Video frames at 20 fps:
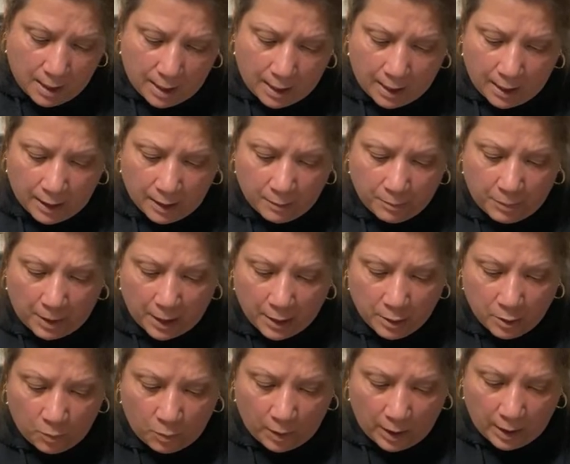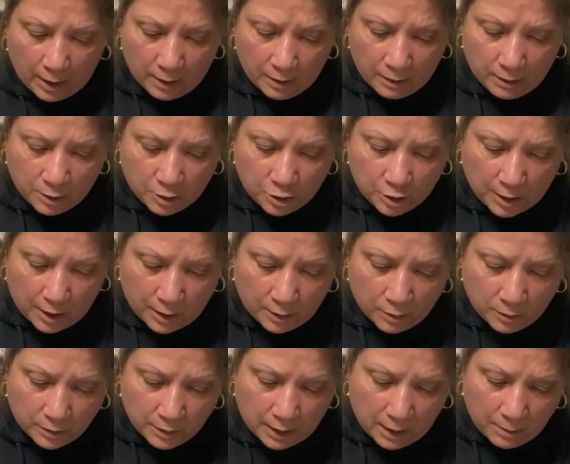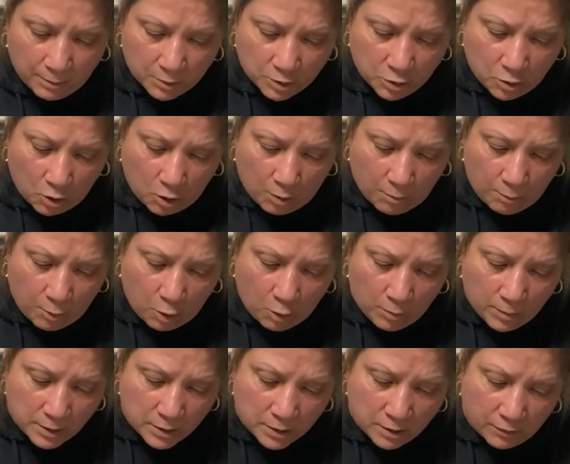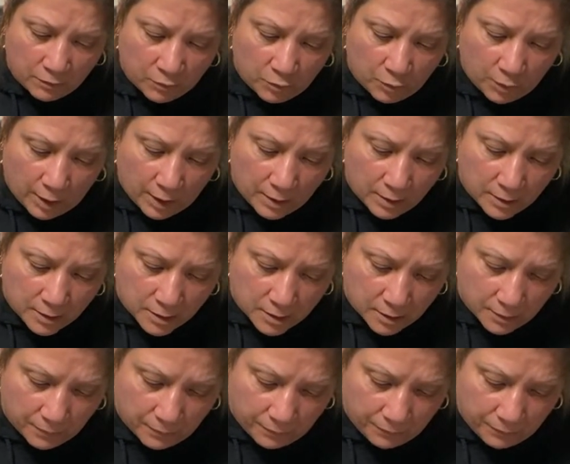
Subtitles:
And by the way, the channel name is called Moments of Grace.